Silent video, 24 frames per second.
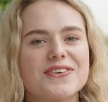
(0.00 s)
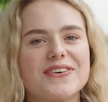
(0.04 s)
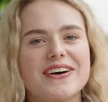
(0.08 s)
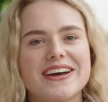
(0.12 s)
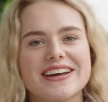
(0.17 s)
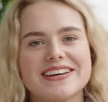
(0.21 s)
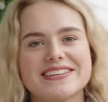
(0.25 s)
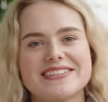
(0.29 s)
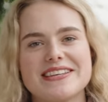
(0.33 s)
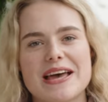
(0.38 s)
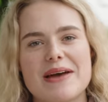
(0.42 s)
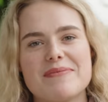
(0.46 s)

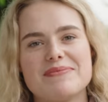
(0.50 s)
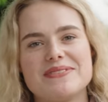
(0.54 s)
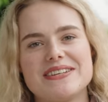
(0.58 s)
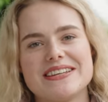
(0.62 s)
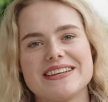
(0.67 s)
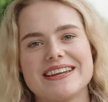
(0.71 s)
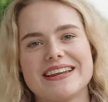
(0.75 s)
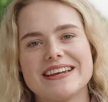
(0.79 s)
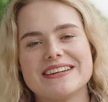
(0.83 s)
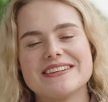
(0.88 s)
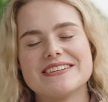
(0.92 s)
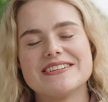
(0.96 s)

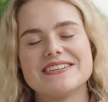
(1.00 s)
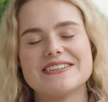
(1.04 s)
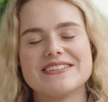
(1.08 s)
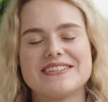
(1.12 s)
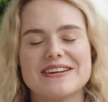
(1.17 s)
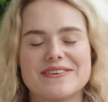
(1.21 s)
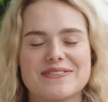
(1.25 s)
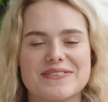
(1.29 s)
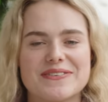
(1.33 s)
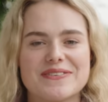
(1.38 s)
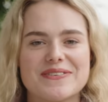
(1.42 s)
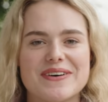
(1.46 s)
accepted in
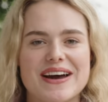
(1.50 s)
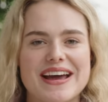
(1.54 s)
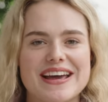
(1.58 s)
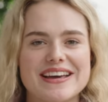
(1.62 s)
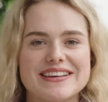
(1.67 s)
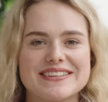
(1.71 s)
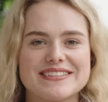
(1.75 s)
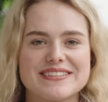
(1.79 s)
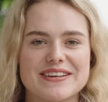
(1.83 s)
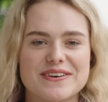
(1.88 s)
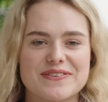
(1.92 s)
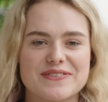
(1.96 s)
different
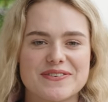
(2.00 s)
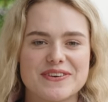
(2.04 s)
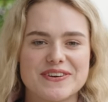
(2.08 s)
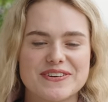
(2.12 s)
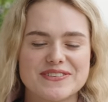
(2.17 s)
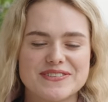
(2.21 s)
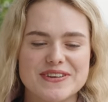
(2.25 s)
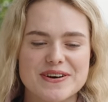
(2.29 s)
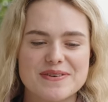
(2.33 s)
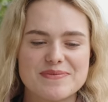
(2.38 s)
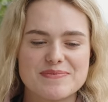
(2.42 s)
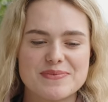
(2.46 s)
ways. So for
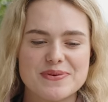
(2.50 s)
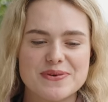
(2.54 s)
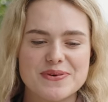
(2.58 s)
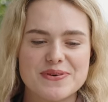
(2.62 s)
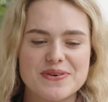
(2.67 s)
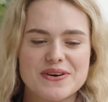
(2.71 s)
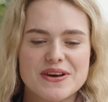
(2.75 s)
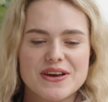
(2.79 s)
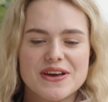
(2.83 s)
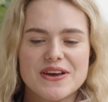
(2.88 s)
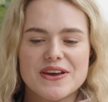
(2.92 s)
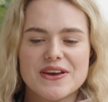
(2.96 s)

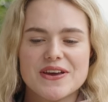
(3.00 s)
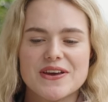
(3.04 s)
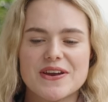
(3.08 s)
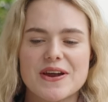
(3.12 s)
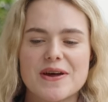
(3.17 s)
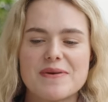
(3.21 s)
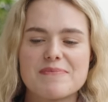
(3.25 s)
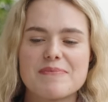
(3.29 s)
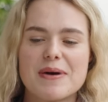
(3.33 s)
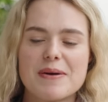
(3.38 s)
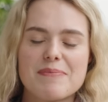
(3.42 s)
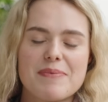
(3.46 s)
example, you
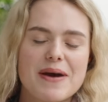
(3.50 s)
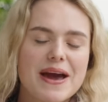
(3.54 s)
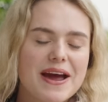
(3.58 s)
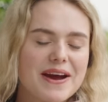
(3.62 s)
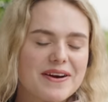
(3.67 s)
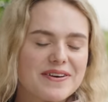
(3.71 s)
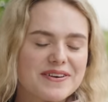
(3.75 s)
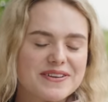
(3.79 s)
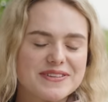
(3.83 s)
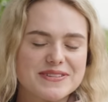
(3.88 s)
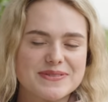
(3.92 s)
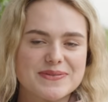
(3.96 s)
know, my
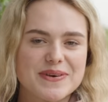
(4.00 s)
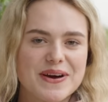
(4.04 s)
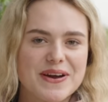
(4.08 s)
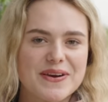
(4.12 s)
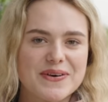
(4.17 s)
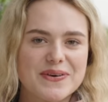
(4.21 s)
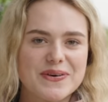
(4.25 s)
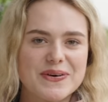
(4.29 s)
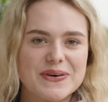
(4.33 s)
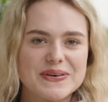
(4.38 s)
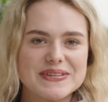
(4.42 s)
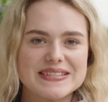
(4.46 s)
parents
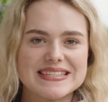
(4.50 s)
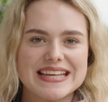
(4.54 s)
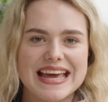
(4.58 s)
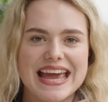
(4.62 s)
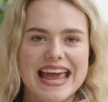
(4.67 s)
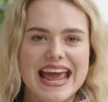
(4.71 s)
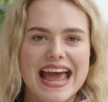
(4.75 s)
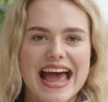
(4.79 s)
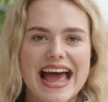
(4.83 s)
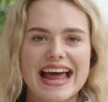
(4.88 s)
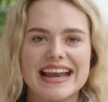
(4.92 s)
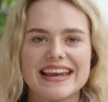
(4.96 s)
weren't
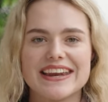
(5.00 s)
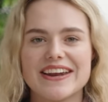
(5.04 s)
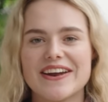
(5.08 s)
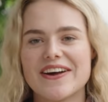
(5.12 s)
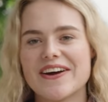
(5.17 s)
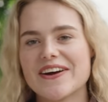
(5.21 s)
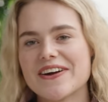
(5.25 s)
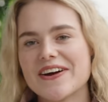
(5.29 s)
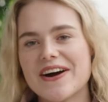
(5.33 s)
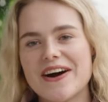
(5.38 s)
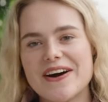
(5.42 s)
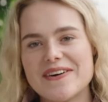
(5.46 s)
horsey, and you know,
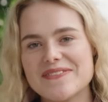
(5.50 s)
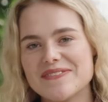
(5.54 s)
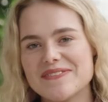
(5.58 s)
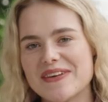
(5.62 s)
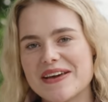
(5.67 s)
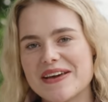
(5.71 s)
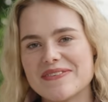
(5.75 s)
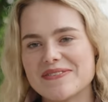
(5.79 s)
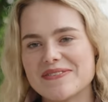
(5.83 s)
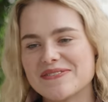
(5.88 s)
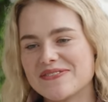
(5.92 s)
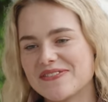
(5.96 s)
I can't
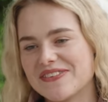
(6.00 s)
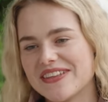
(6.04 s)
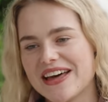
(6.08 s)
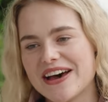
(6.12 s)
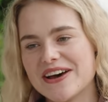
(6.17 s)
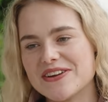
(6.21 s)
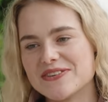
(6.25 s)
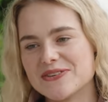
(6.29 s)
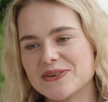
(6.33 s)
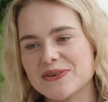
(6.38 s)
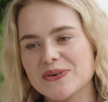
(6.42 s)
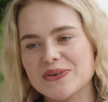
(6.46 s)
blame them for
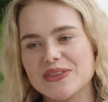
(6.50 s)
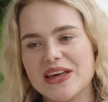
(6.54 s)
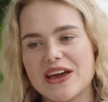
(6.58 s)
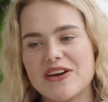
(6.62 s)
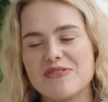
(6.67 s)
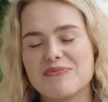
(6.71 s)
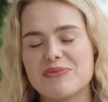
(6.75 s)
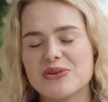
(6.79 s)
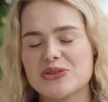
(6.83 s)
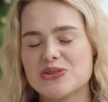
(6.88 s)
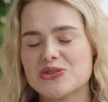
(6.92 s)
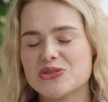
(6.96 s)
that at all. They
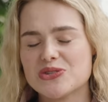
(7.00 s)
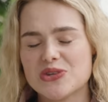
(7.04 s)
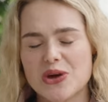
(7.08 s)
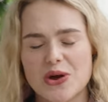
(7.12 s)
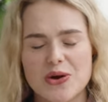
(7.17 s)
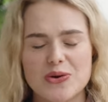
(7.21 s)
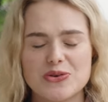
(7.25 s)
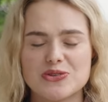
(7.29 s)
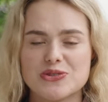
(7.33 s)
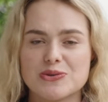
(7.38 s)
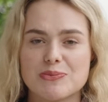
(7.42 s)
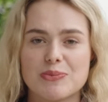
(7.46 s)
have been
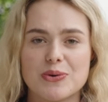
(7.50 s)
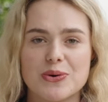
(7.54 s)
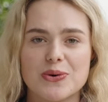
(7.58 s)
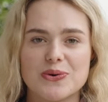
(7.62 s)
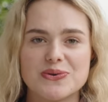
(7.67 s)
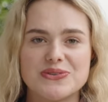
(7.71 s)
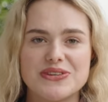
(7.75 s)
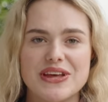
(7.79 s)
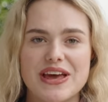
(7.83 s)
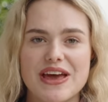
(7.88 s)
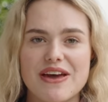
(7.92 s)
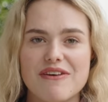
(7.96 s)
so
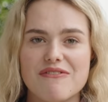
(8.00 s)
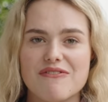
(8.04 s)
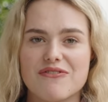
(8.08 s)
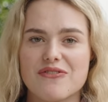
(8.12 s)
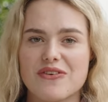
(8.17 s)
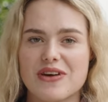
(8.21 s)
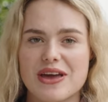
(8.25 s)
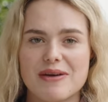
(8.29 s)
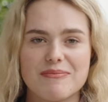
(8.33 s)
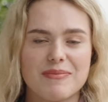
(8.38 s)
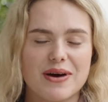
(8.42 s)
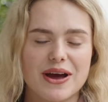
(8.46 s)
supportive
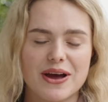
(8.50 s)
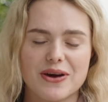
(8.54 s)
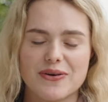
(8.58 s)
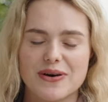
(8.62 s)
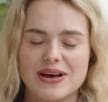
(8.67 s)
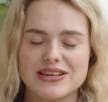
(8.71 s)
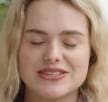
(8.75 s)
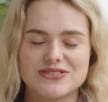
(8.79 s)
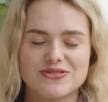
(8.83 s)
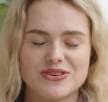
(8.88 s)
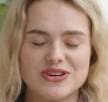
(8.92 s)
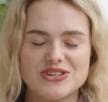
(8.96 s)
in my
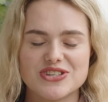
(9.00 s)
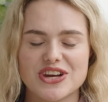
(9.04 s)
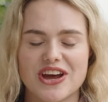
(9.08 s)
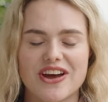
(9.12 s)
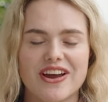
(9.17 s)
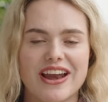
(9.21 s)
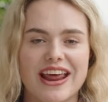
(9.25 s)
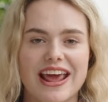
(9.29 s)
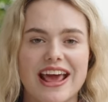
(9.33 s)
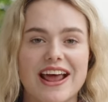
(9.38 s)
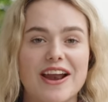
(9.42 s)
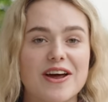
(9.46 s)
equestrian
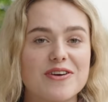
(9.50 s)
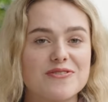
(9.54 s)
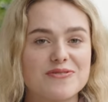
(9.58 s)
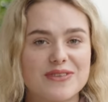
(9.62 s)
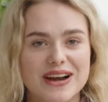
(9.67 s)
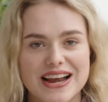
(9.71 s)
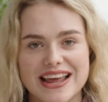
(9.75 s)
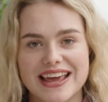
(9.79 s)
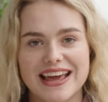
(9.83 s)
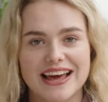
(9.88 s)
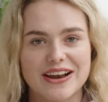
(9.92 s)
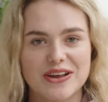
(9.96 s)
journey, and I
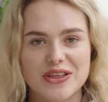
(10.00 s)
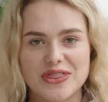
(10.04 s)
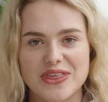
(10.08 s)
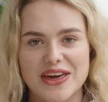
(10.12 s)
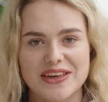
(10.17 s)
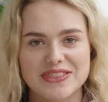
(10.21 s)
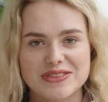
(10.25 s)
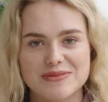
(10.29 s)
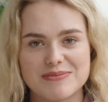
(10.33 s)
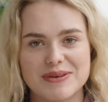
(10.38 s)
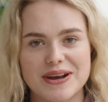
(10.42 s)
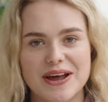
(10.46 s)
really cannot
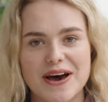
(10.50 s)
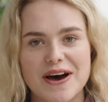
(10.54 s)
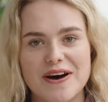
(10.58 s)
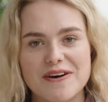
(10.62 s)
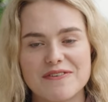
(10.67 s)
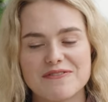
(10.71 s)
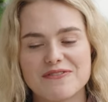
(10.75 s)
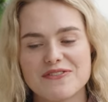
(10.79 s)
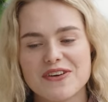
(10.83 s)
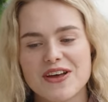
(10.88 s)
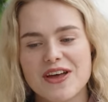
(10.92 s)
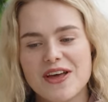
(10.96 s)
thank them
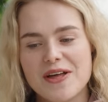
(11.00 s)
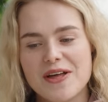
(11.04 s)
enough.